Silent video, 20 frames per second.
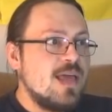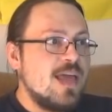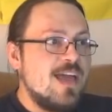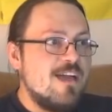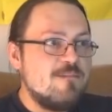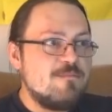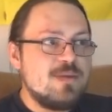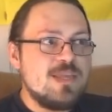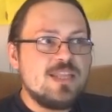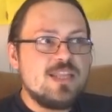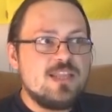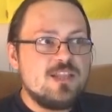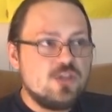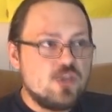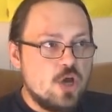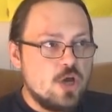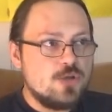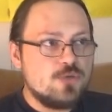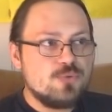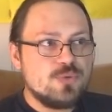have been
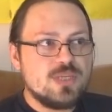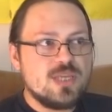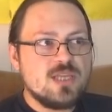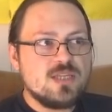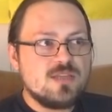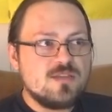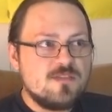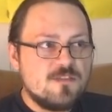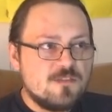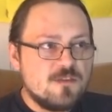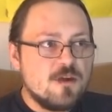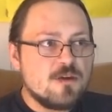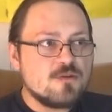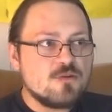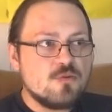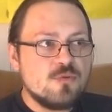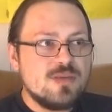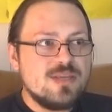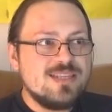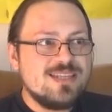indoctrinated
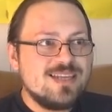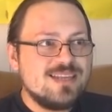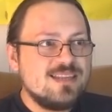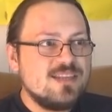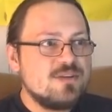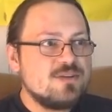thoroughly that